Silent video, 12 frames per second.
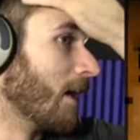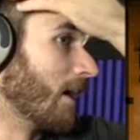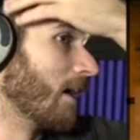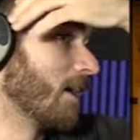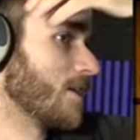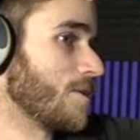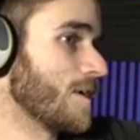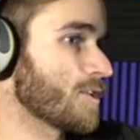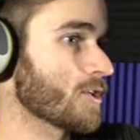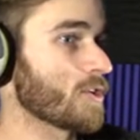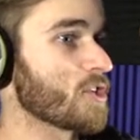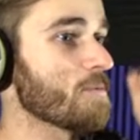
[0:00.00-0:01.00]
Uh, you
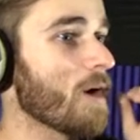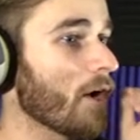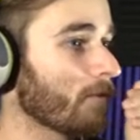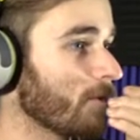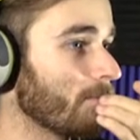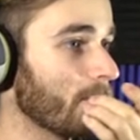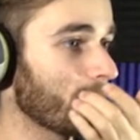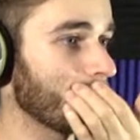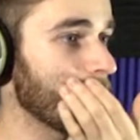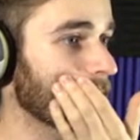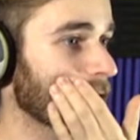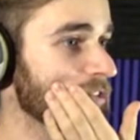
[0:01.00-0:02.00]
enter a small room with
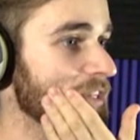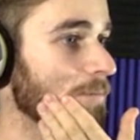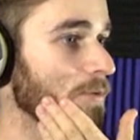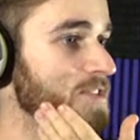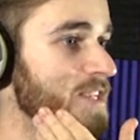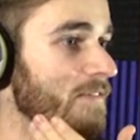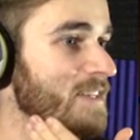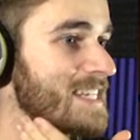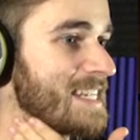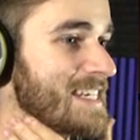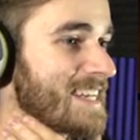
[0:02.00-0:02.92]
three doors labeled 17,